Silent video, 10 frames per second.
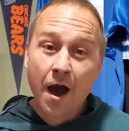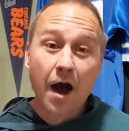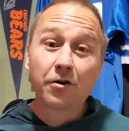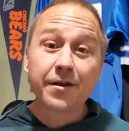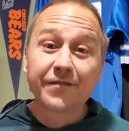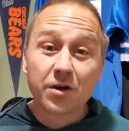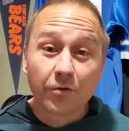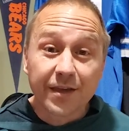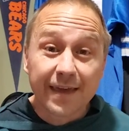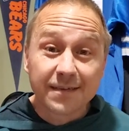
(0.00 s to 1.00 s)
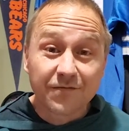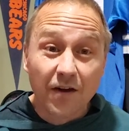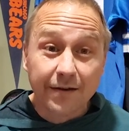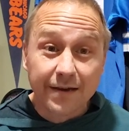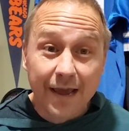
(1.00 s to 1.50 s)
I don't even know the kid's
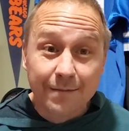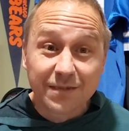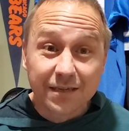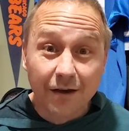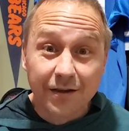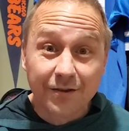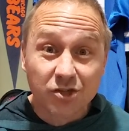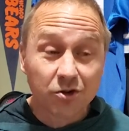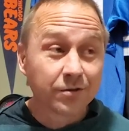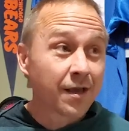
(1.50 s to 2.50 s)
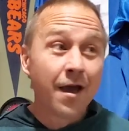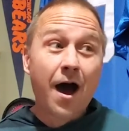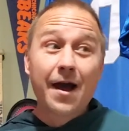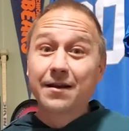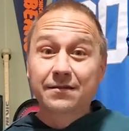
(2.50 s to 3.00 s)
fucking name to tell you the truth.
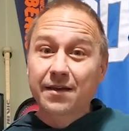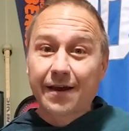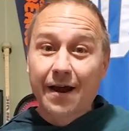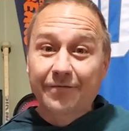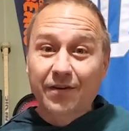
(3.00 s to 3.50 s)
I didn't think I'd have